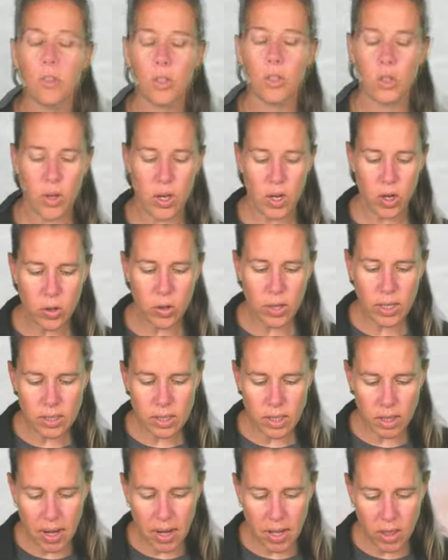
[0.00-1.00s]
So here you can
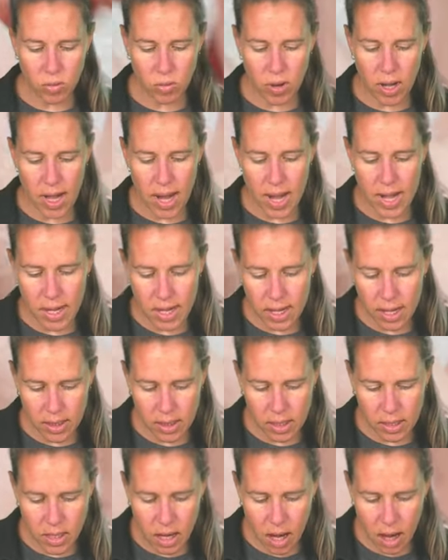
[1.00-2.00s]
see my thread ending at
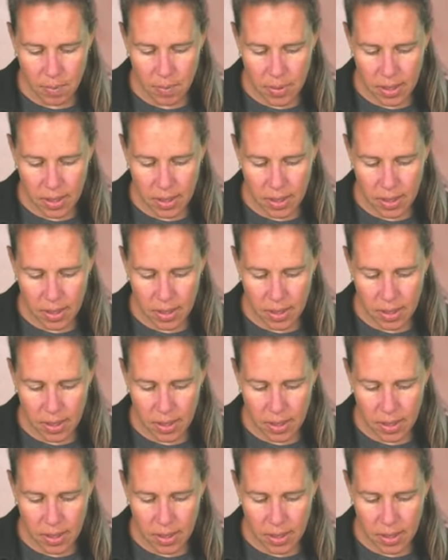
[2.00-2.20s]
the top